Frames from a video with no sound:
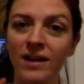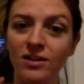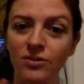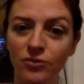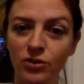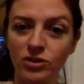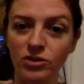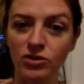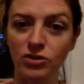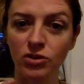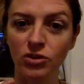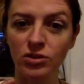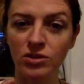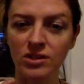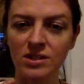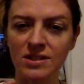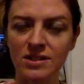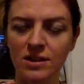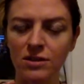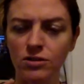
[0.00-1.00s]
to first learn
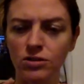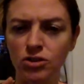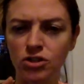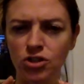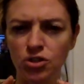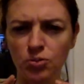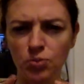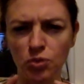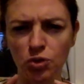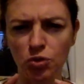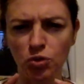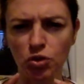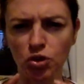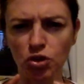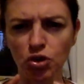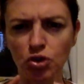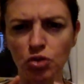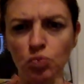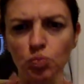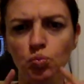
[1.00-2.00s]
this sound is just being
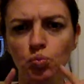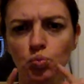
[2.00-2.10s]
really